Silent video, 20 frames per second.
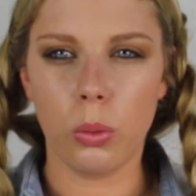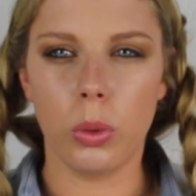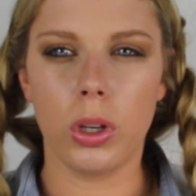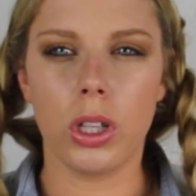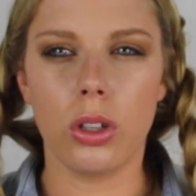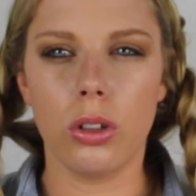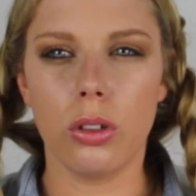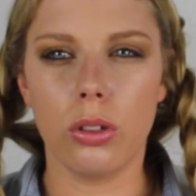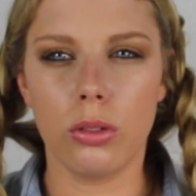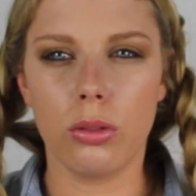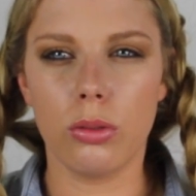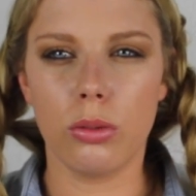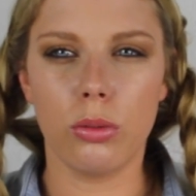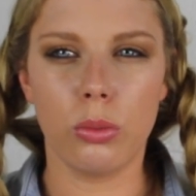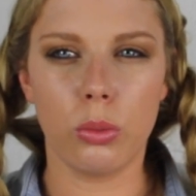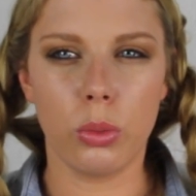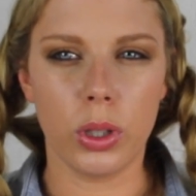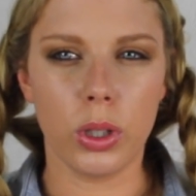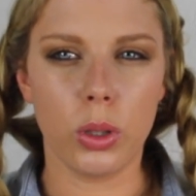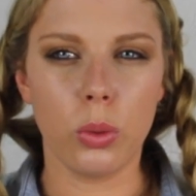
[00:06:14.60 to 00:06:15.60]
when you
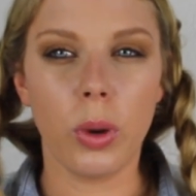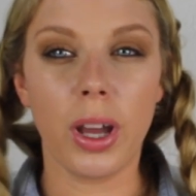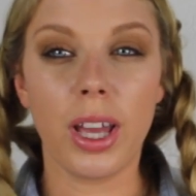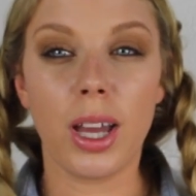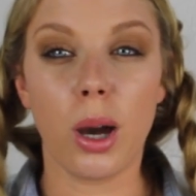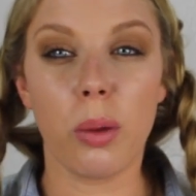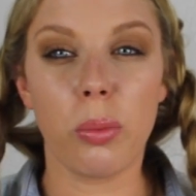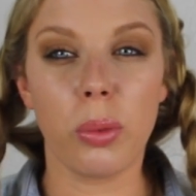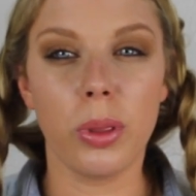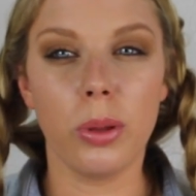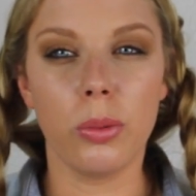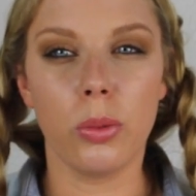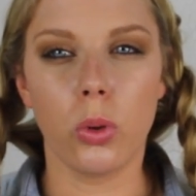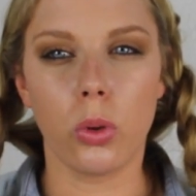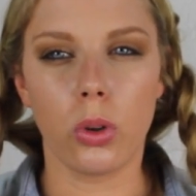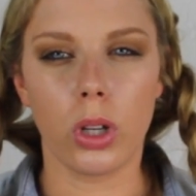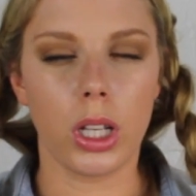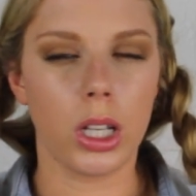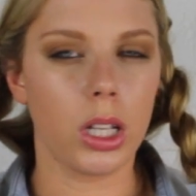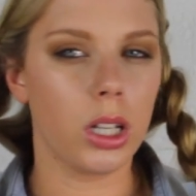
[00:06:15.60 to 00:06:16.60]
when you wake up in the
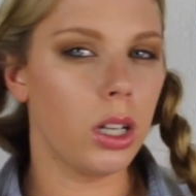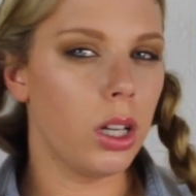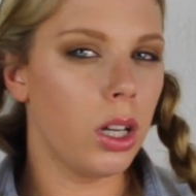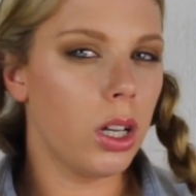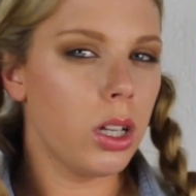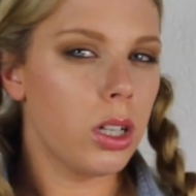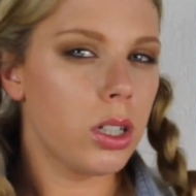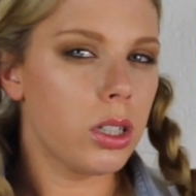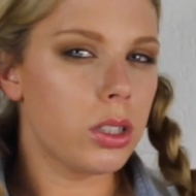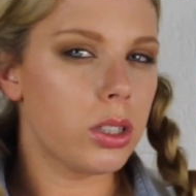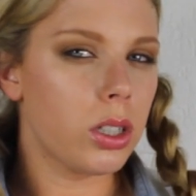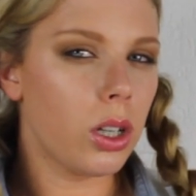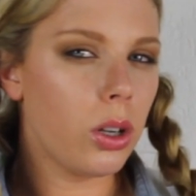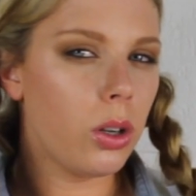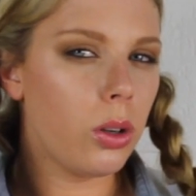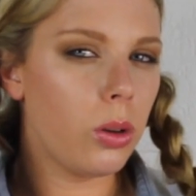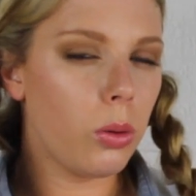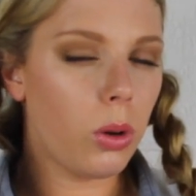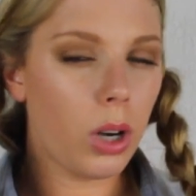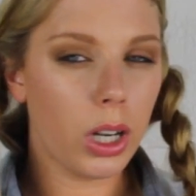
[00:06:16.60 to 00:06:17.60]
morning
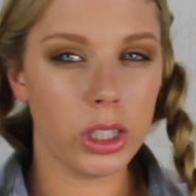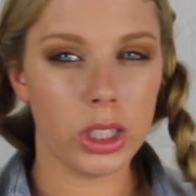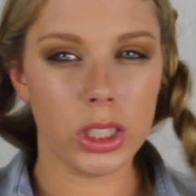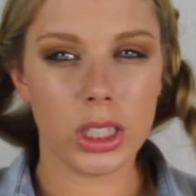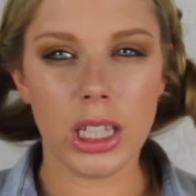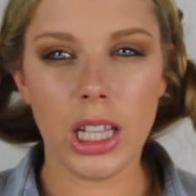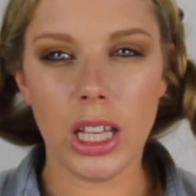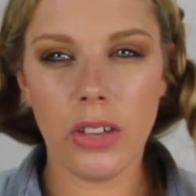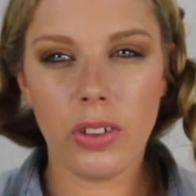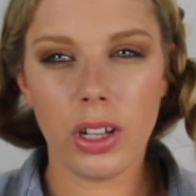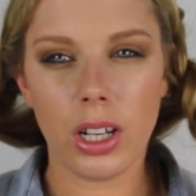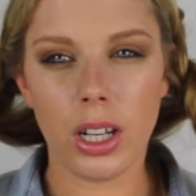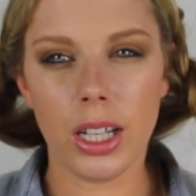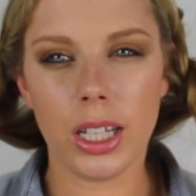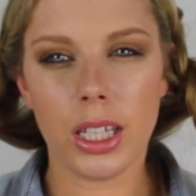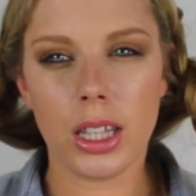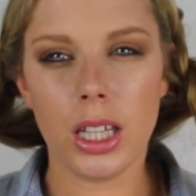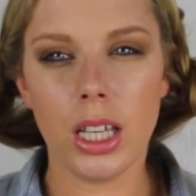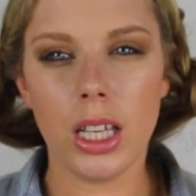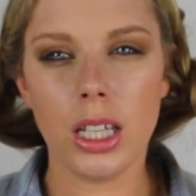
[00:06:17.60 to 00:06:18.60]
so I just leave it
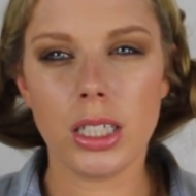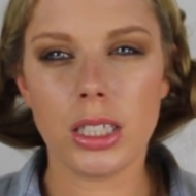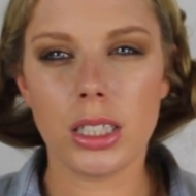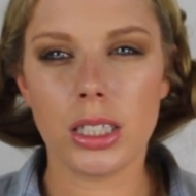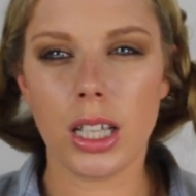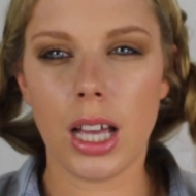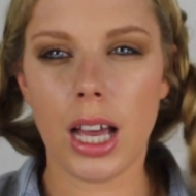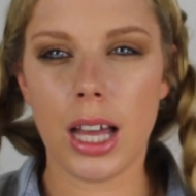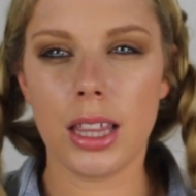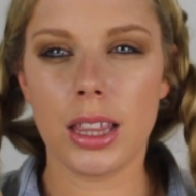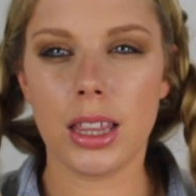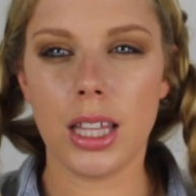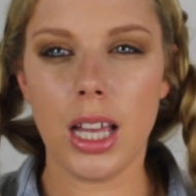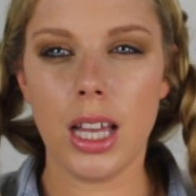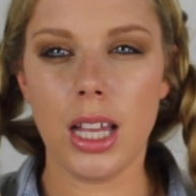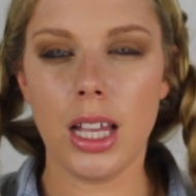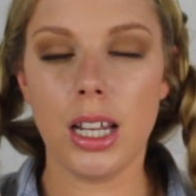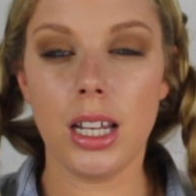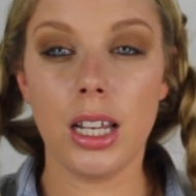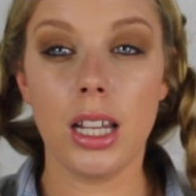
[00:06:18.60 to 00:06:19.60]
like this and
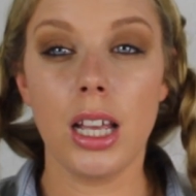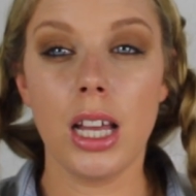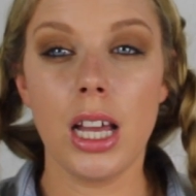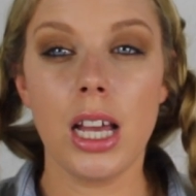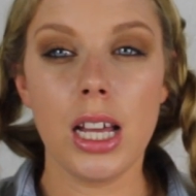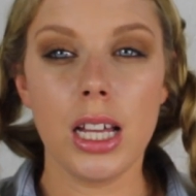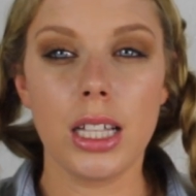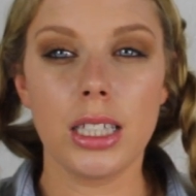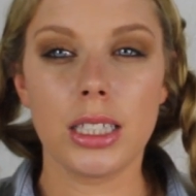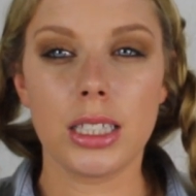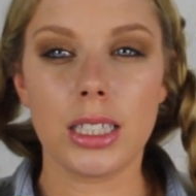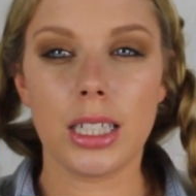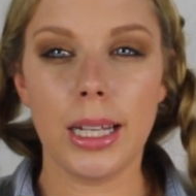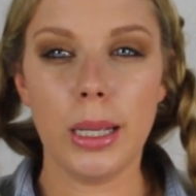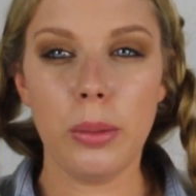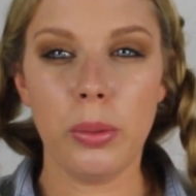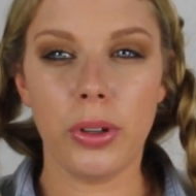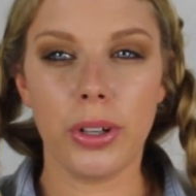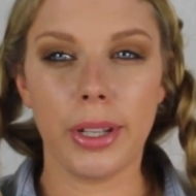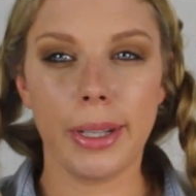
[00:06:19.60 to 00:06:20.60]
then
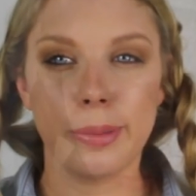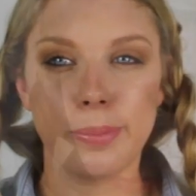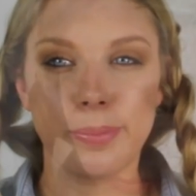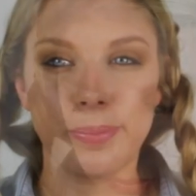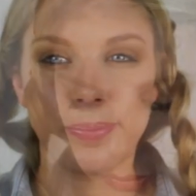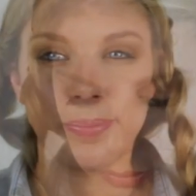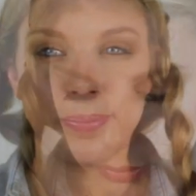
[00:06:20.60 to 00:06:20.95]
sleep on it